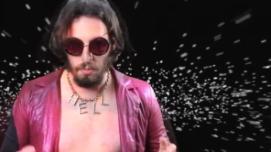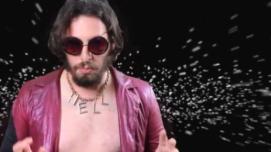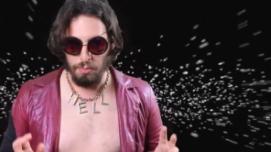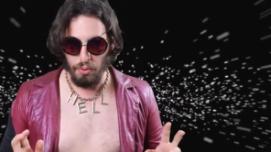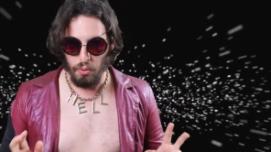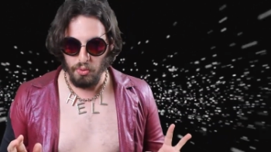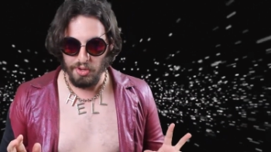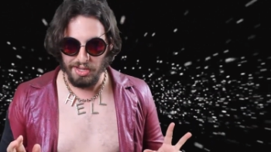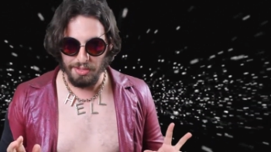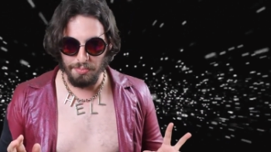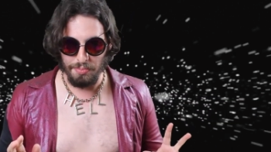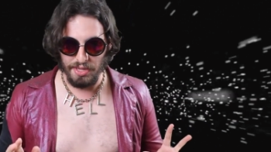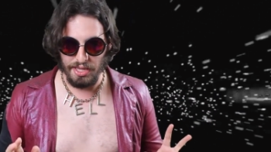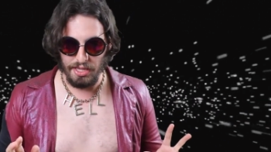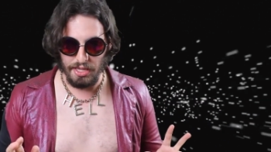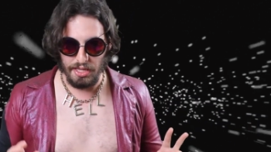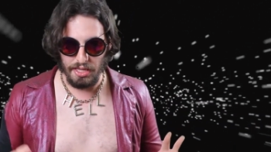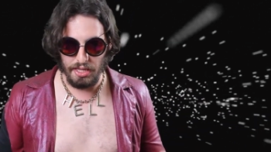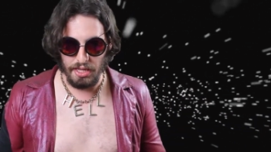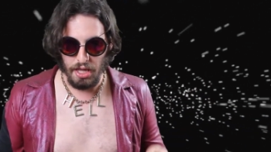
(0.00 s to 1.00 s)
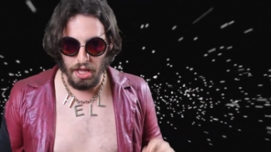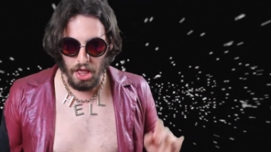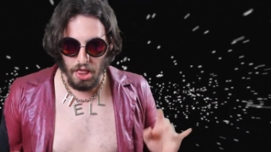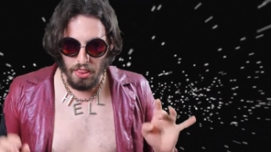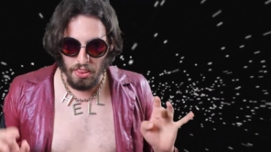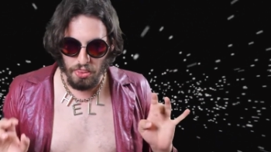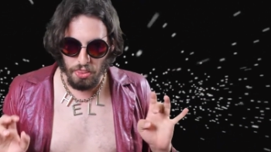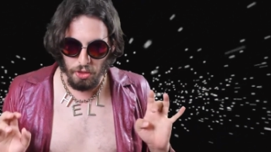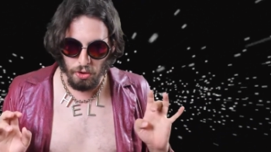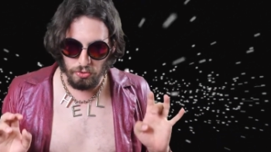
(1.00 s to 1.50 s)
Point being,
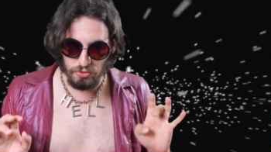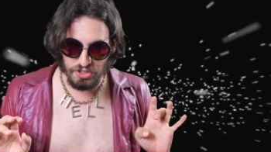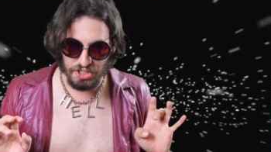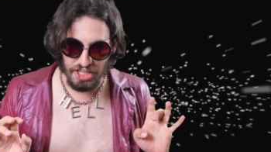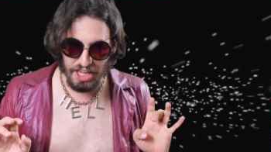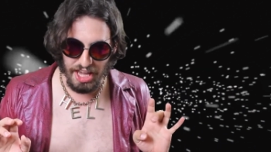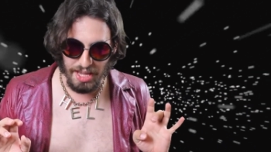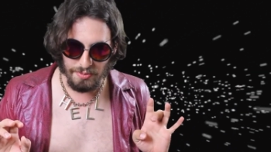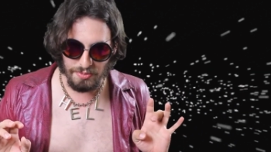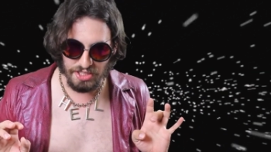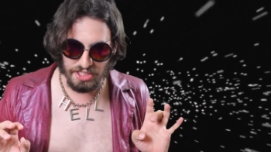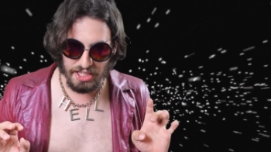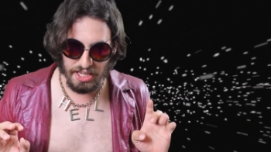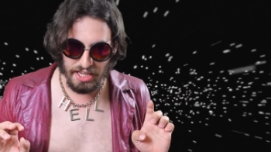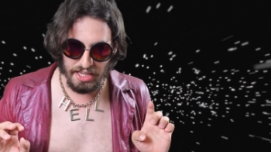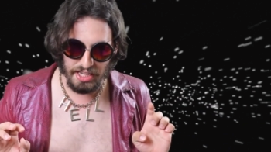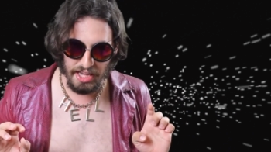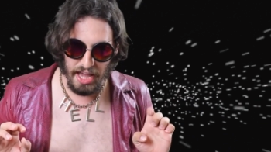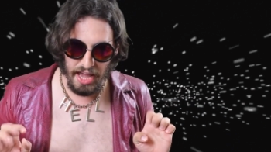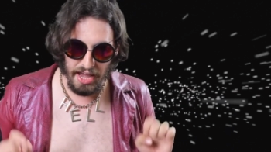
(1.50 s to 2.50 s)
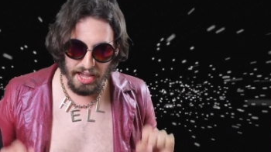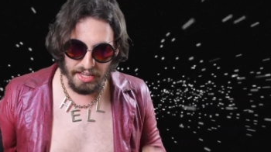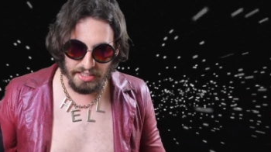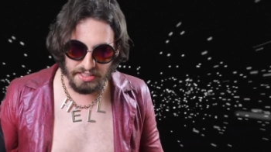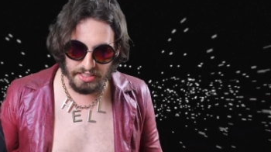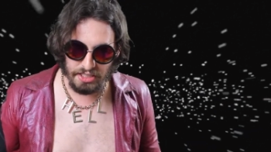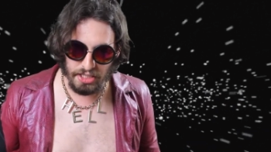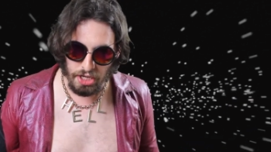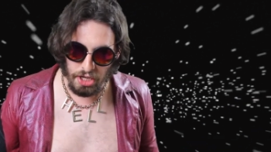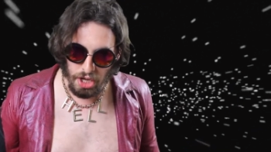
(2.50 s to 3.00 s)
those games kick
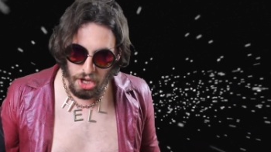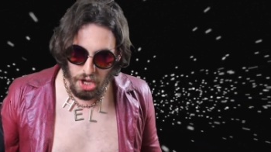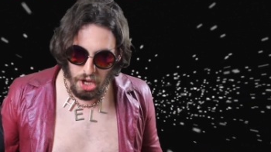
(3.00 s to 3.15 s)
ass.